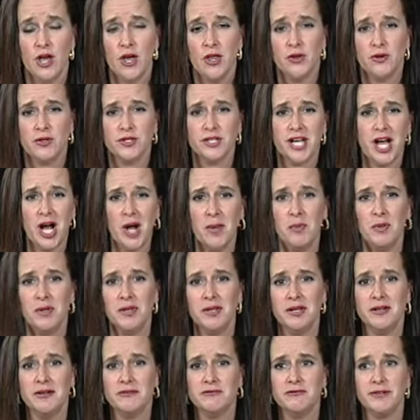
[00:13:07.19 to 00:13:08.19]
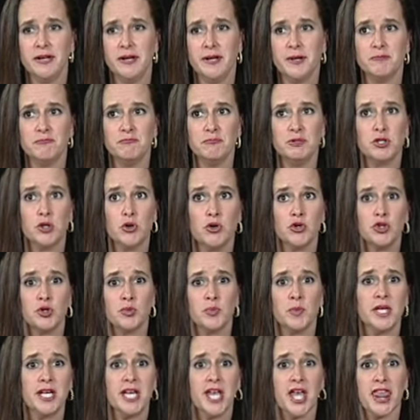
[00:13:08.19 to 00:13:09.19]
there's a couple of social
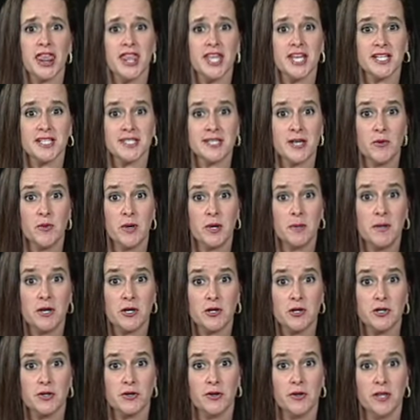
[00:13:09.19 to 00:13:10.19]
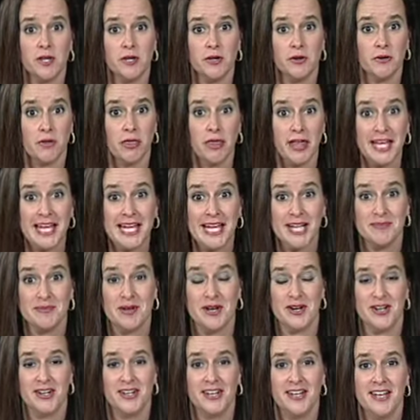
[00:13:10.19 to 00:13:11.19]
media things I want to make sure that you're thinking
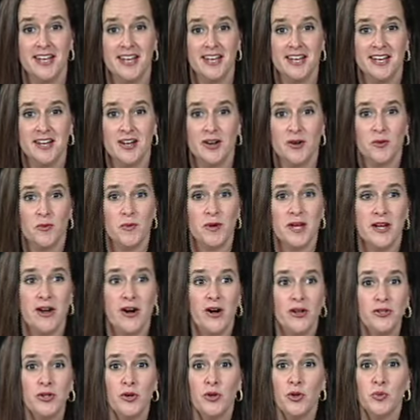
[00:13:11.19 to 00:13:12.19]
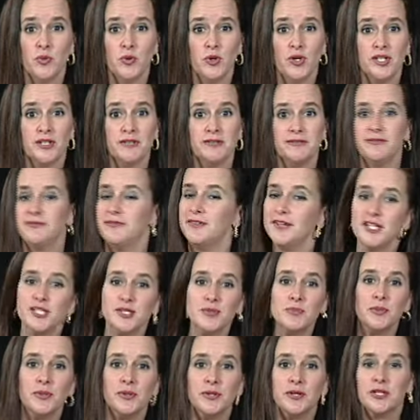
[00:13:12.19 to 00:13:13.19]
about. We all know the world of
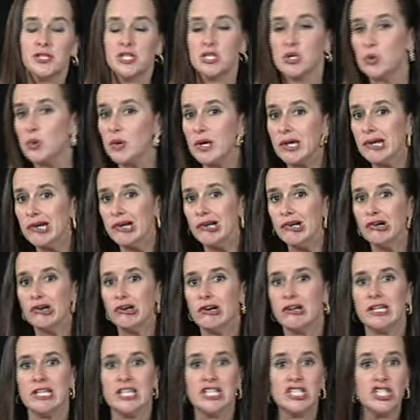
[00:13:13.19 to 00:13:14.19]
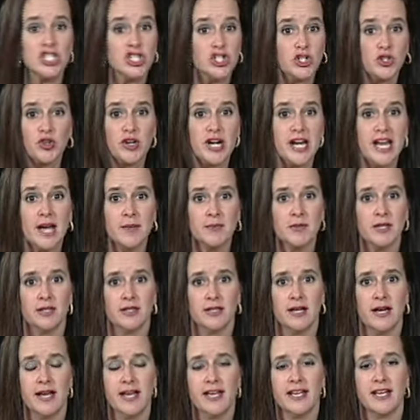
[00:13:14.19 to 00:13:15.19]
Facebook, Twitter, Instagram, and the
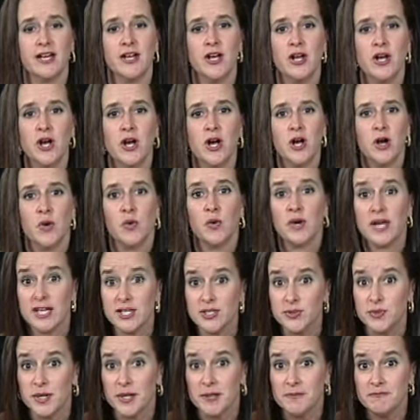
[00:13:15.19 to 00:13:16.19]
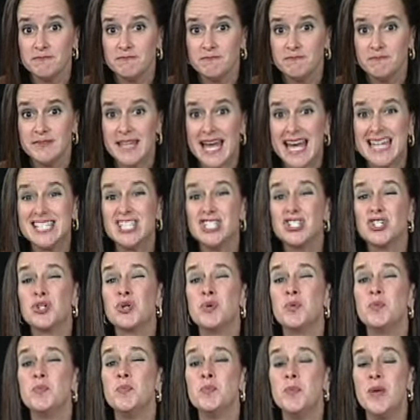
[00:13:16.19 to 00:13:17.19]
like. Well, guess what? That's
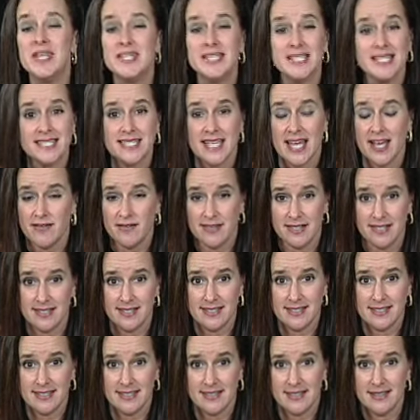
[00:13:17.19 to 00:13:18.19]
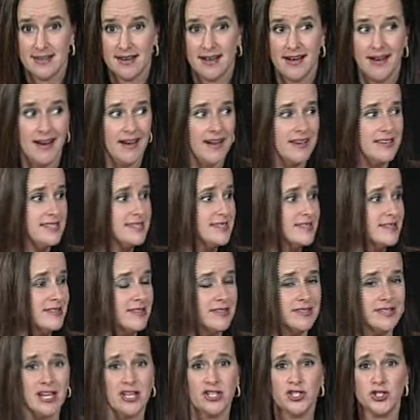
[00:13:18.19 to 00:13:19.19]
tremendous evidence. I saw
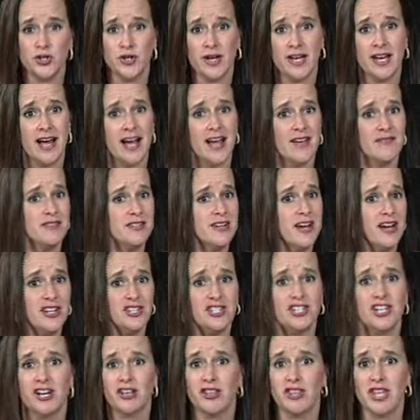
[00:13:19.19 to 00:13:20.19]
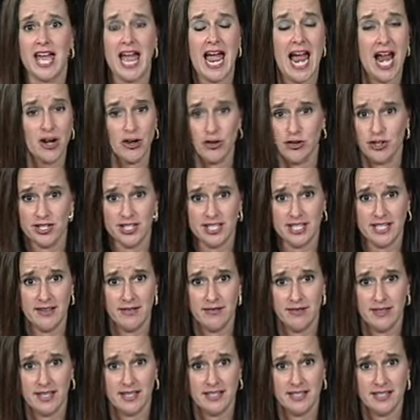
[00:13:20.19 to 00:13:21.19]
yesterday, I have not checked the accuracy
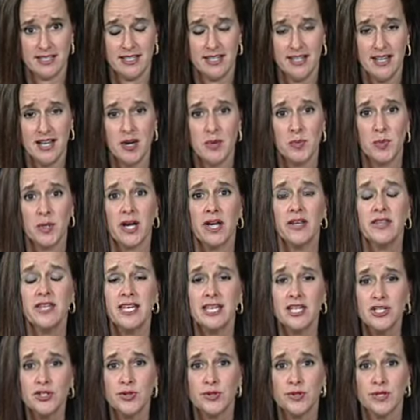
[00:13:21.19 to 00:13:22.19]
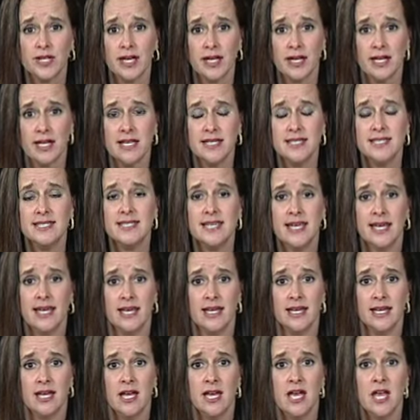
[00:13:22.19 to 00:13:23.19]
of this, but on the internet it
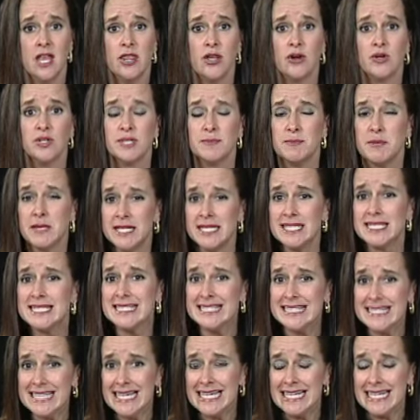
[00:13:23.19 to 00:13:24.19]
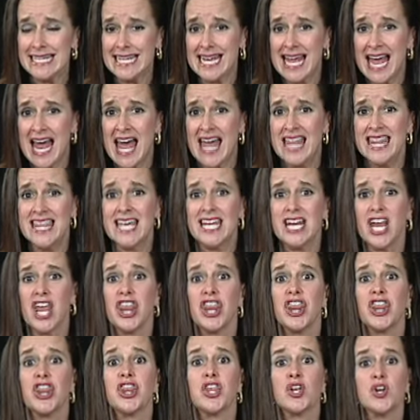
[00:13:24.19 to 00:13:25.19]
said there's been a study that
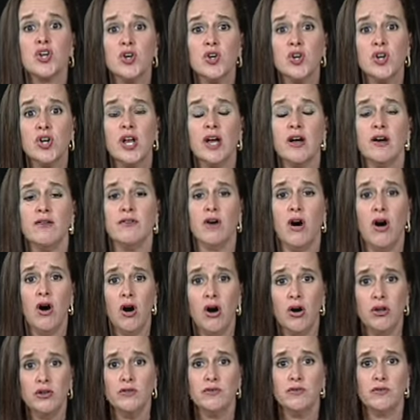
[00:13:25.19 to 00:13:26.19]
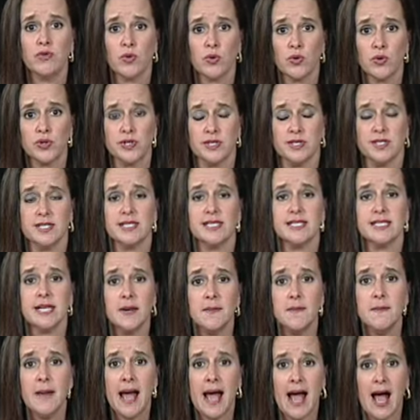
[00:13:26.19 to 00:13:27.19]
1/3 of all divorces
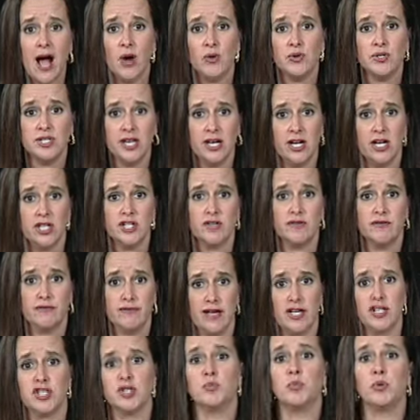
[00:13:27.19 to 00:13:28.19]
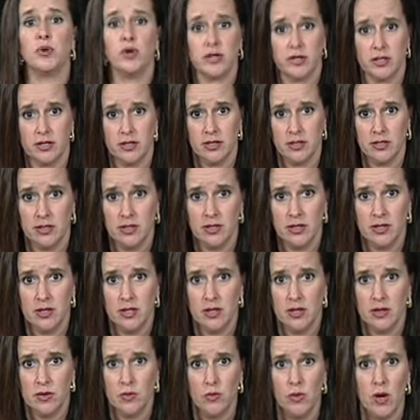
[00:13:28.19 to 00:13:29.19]
somehow touch Facebook,
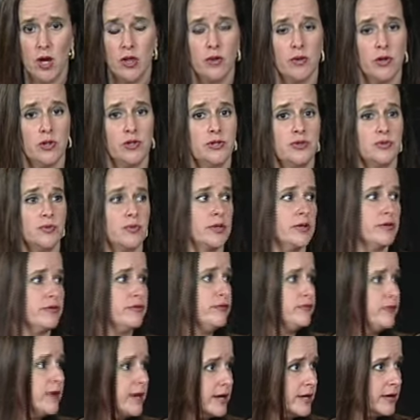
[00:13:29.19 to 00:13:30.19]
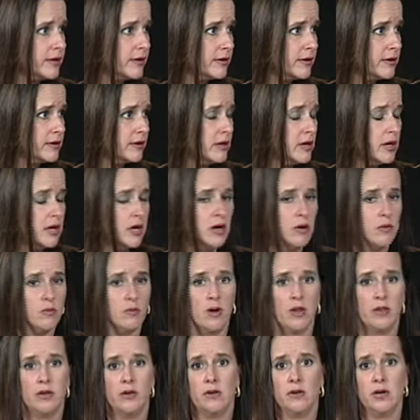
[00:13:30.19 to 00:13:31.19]
whether it's through an affair,
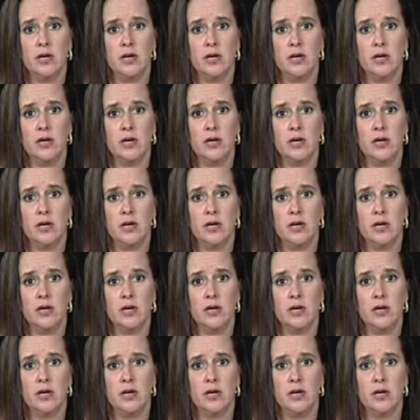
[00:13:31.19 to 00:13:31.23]
whether